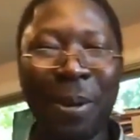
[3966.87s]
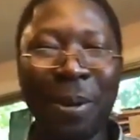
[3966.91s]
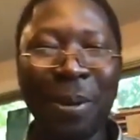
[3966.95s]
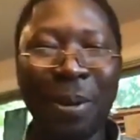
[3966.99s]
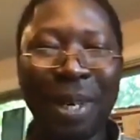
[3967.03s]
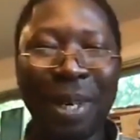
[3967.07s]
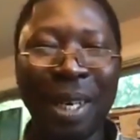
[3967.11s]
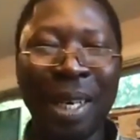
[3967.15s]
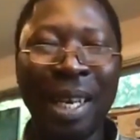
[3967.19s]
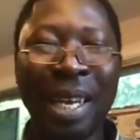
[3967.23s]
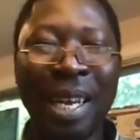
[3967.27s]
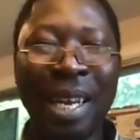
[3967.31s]

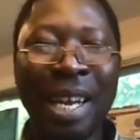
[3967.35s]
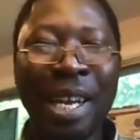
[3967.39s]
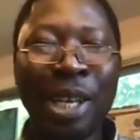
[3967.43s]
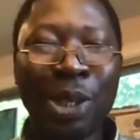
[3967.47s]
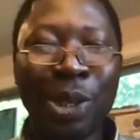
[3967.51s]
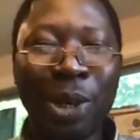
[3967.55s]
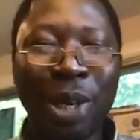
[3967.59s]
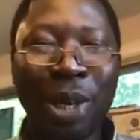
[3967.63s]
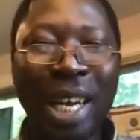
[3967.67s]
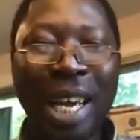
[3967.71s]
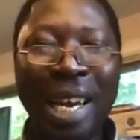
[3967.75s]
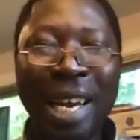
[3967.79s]
Okay,
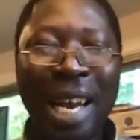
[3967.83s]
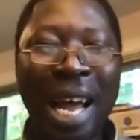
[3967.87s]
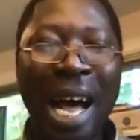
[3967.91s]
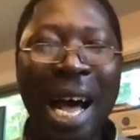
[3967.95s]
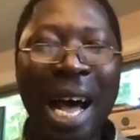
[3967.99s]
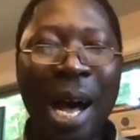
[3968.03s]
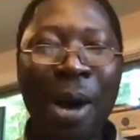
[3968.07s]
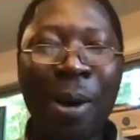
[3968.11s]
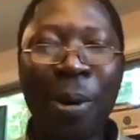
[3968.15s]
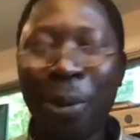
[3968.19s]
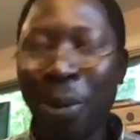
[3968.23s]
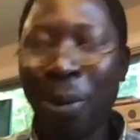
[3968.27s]
so they're
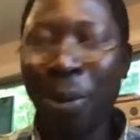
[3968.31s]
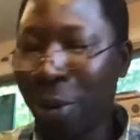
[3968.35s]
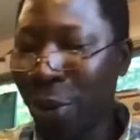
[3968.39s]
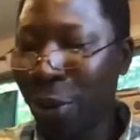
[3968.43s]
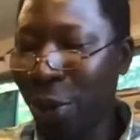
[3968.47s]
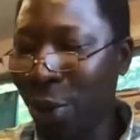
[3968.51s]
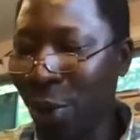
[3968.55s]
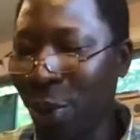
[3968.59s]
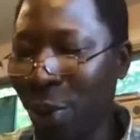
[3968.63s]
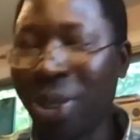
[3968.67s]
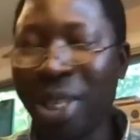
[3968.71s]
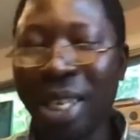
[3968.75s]
now
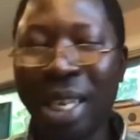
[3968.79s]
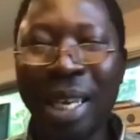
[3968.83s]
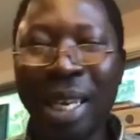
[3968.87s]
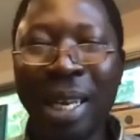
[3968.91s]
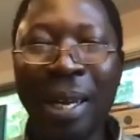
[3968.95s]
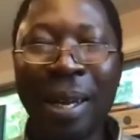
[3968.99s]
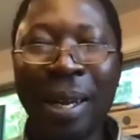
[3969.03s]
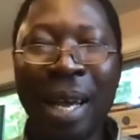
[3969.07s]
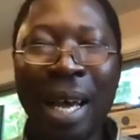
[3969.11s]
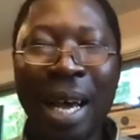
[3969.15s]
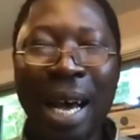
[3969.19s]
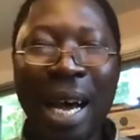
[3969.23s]

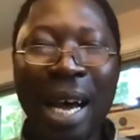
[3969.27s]
using,